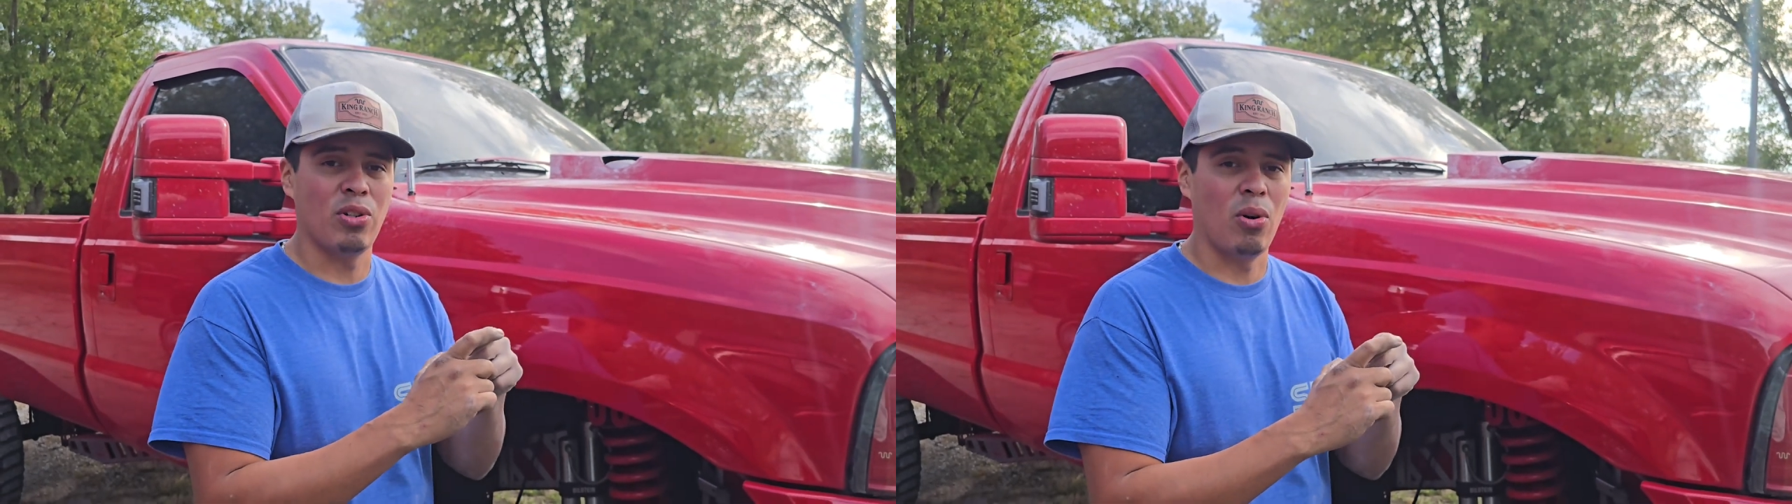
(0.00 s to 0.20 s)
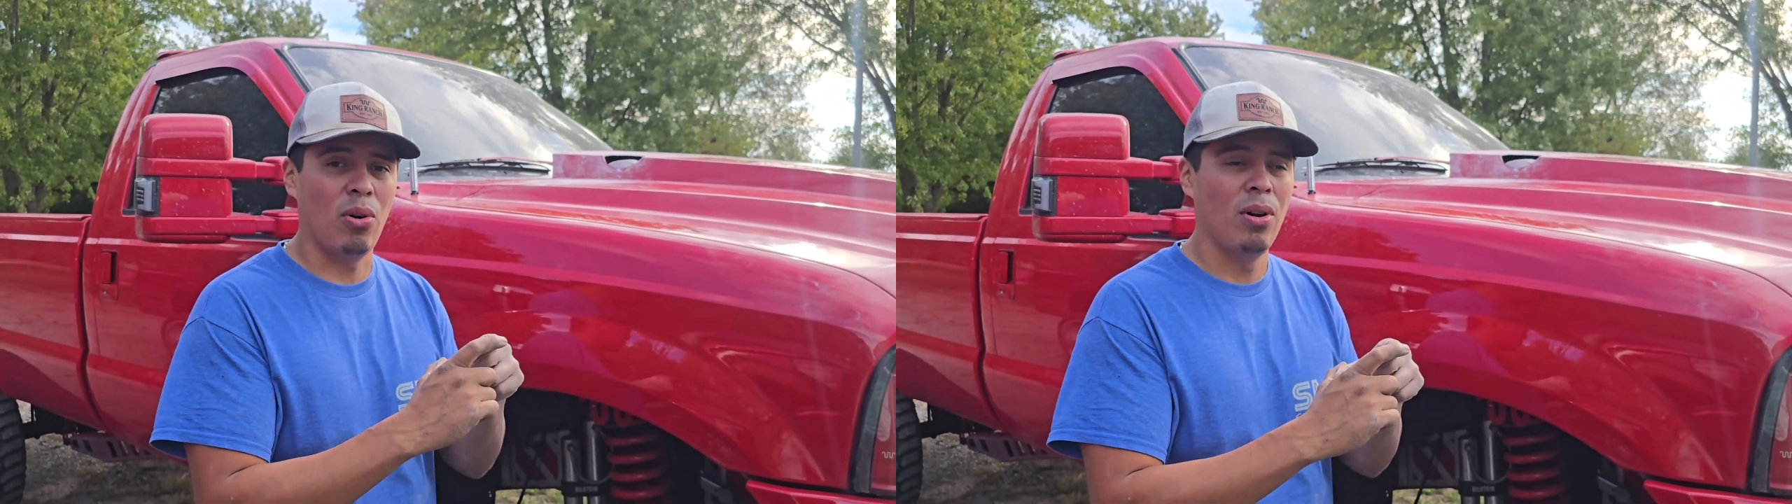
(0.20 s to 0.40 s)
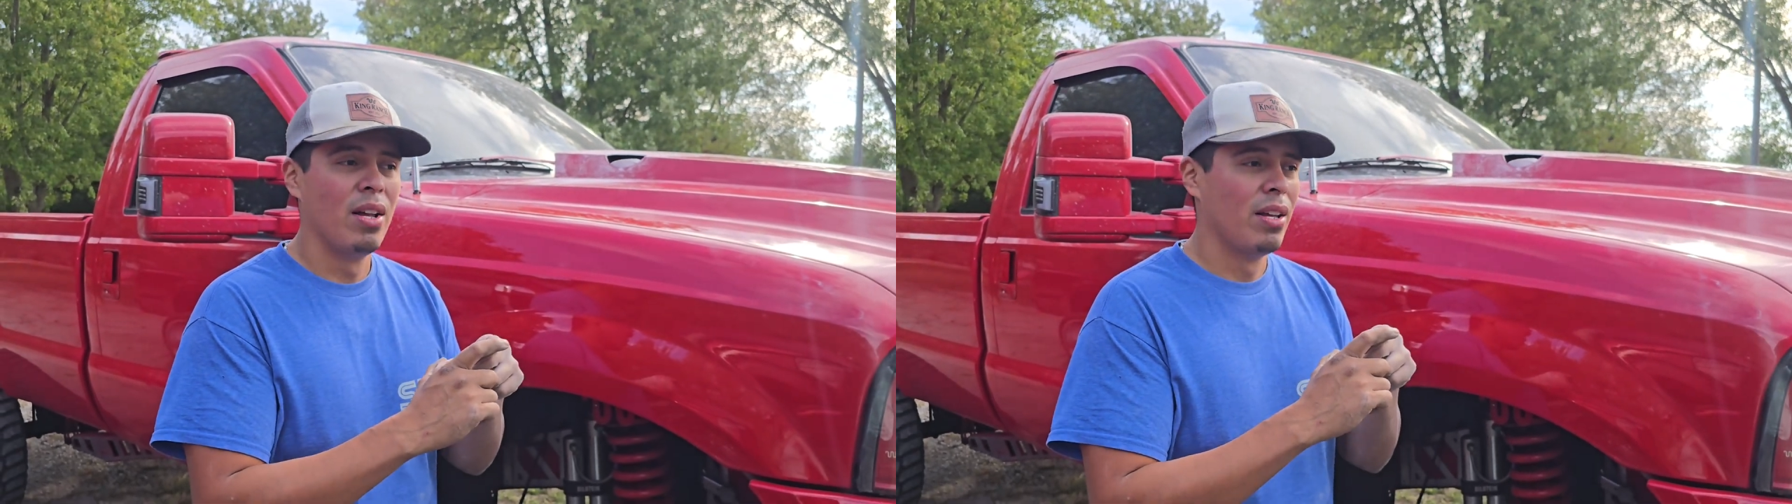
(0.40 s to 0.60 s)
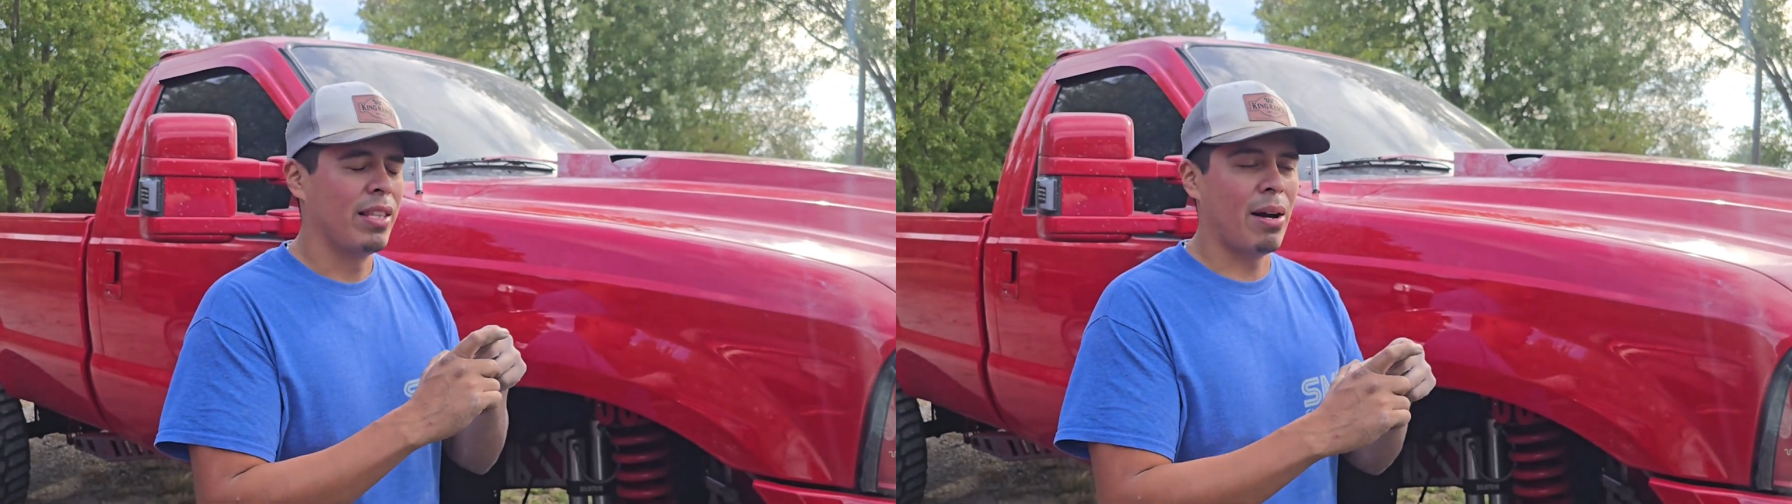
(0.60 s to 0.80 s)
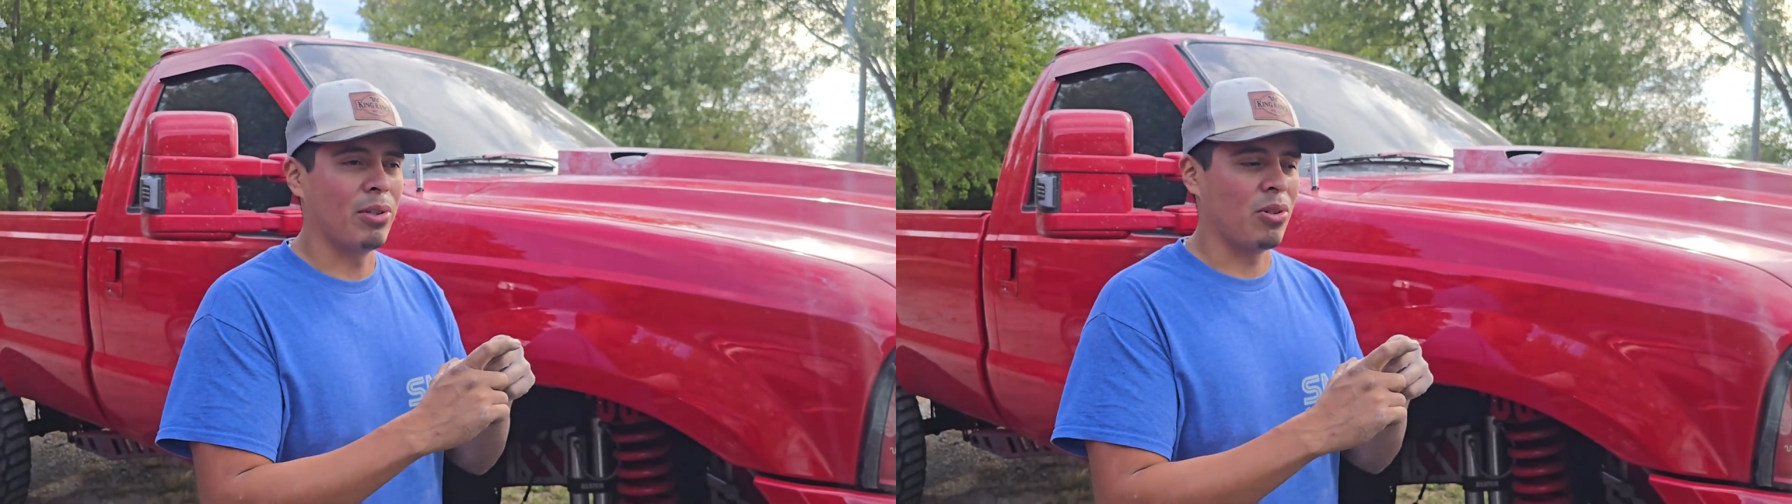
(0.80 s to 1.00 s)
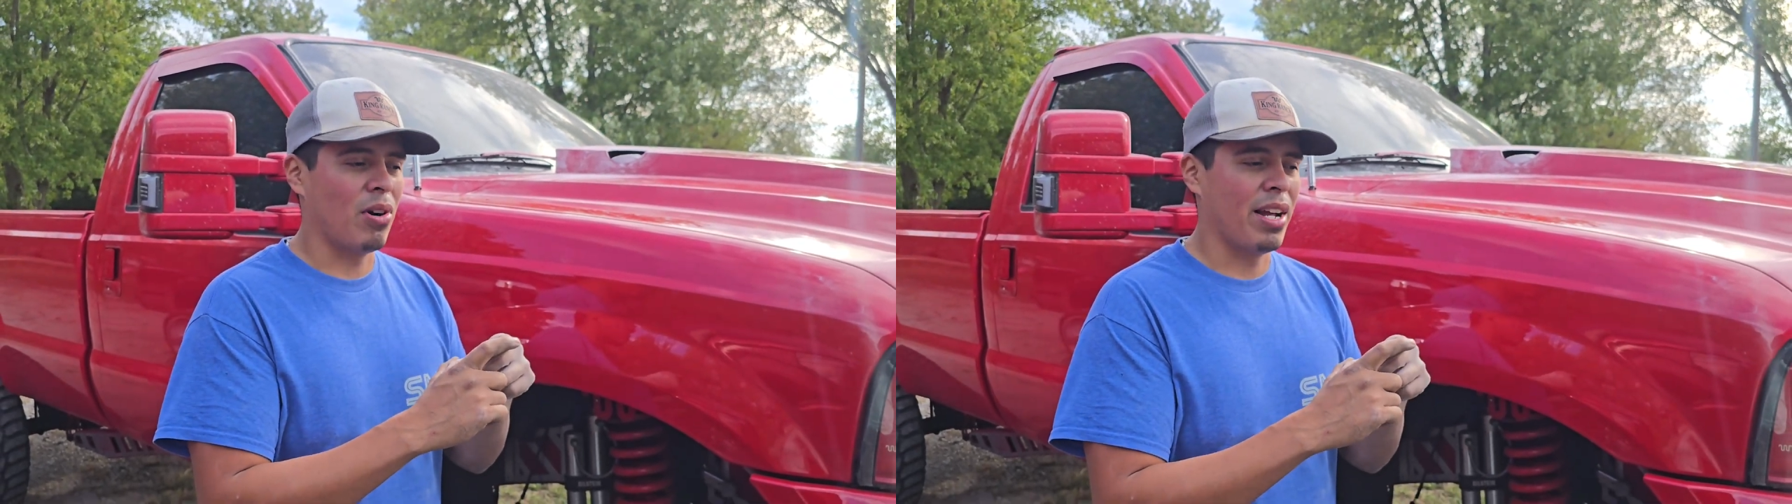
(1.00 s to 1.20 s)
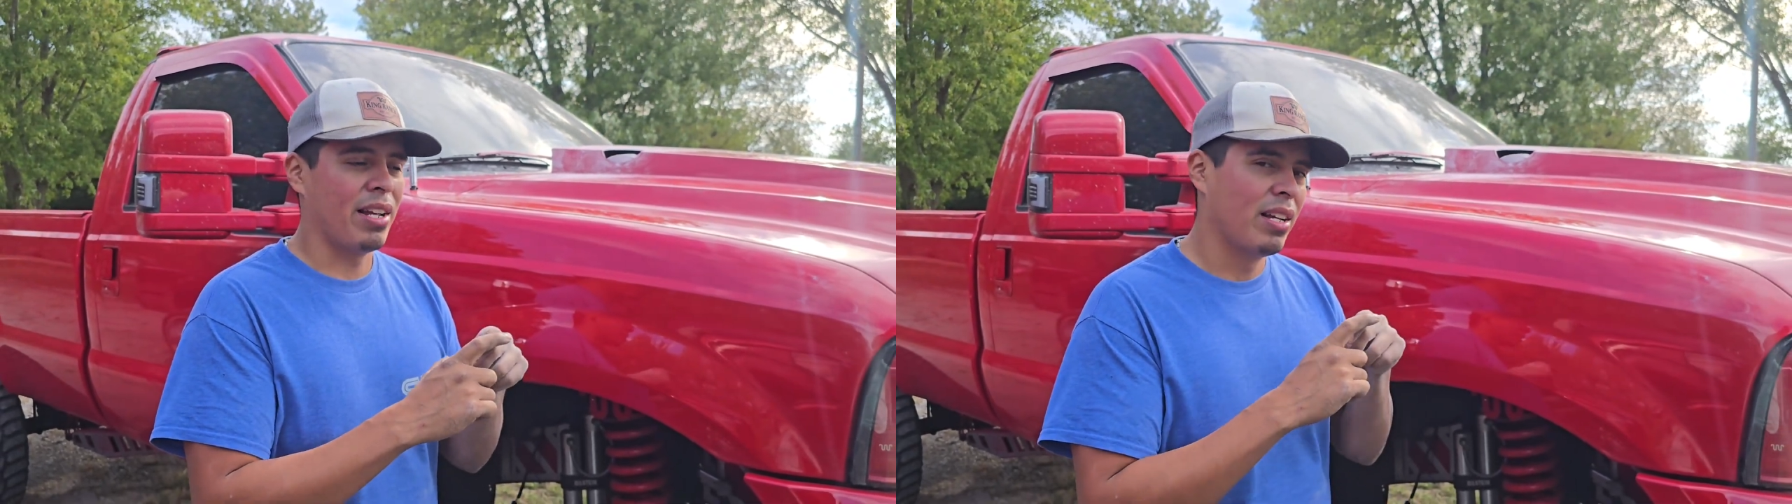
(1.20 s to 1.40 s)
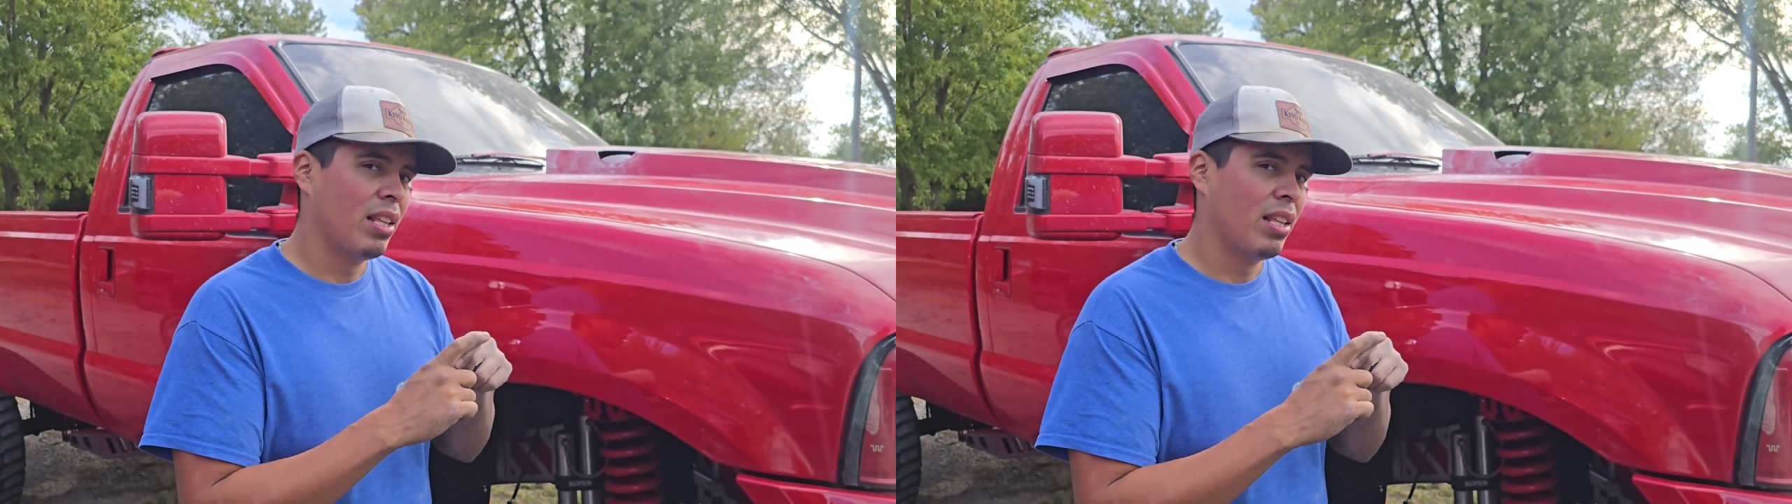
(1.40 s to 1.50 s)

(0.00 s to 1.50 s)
hole, that was great.